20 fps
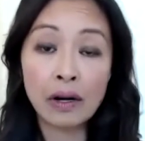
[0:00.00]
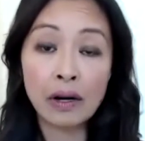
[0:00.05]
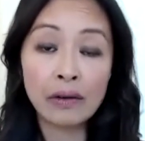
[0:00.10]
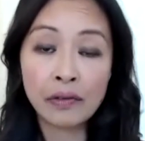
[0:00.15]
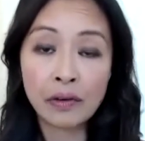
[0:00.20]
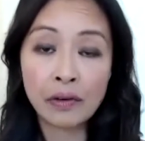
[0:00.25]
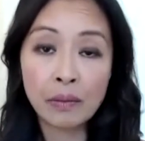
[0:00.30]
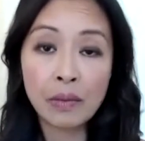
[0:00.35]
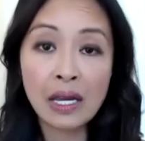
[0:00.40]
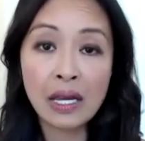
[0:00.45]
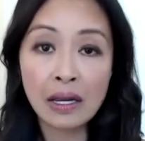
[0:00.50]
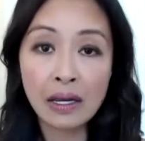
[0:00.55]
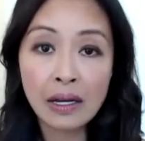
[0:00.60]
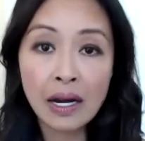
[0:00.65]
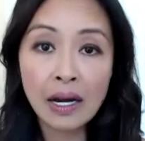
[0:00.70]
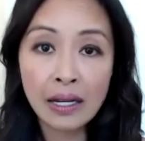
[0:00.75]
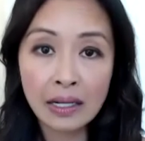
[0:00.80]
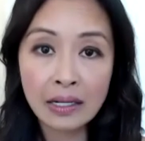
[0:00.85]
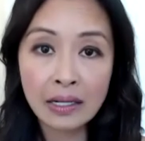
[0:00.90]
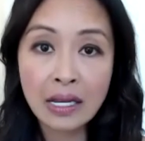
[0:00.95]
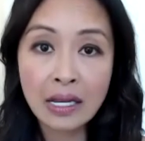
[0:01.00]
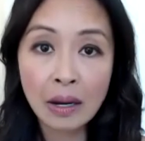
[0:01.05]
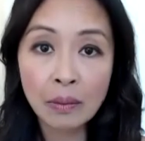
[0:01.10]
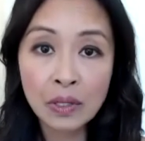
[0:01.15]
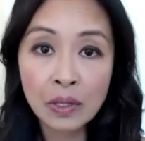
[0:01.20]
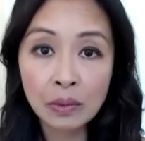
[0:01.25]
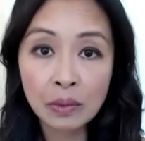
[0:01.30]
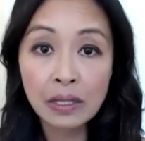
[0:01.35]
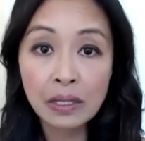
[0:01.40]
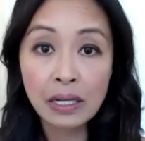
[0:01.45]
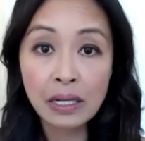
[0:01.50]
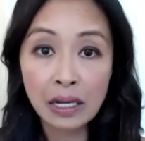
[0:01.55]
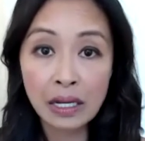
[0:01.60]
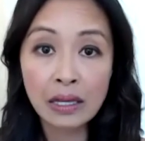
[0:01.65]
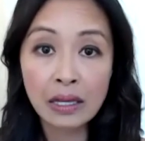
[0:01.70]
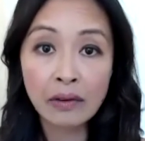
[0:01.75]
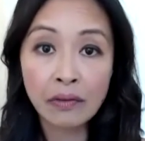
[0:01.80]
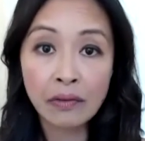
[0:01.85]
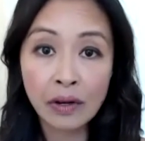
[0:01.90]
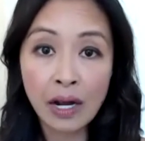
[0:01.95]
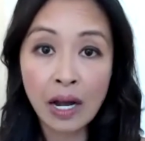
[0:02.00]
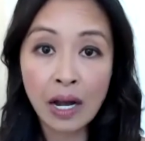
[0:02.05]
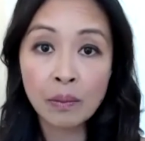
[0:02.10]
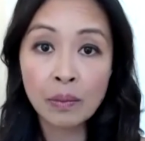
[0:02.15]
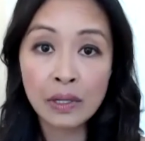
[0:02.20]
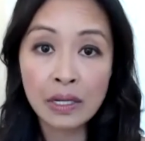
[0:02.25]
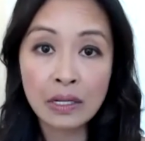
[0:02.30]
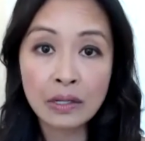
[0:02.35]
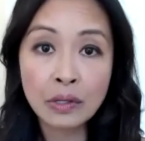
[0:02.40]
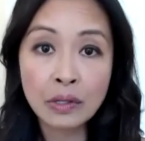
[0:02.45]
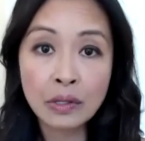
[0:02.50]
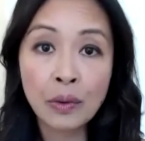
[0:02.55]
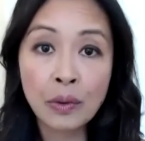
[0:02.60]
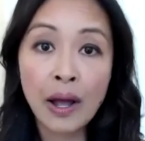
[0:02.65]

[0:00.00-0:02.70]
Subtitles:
for me, unacceptable. And I think for companies who